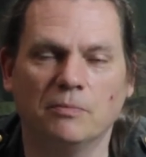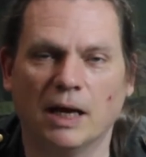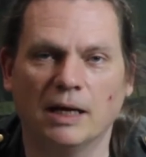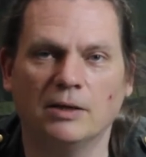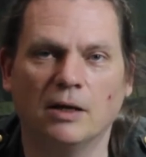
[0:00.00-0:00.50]

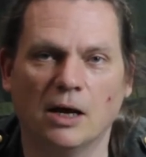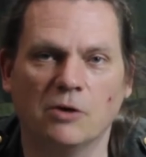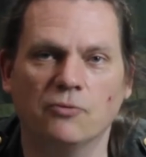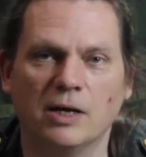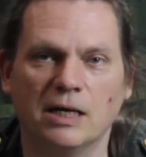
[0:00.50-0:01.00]
and I
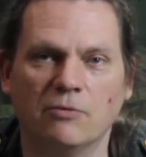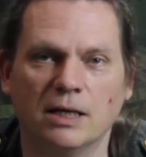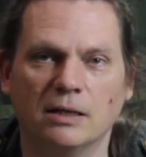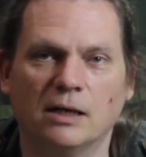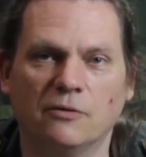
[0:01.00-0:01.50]
really,
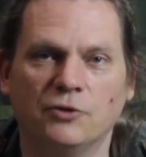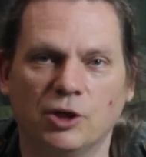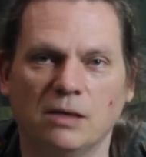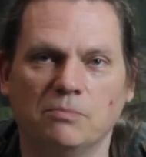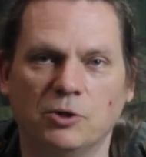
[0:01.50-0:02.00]
really love
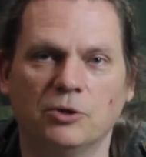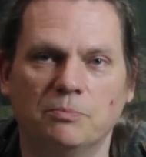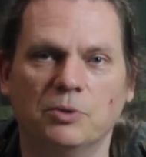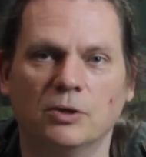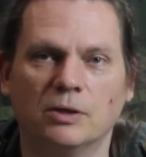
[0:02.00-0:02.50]
cheap,
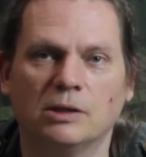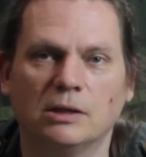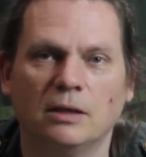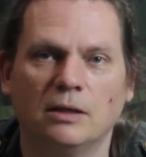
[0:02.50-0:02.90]
good books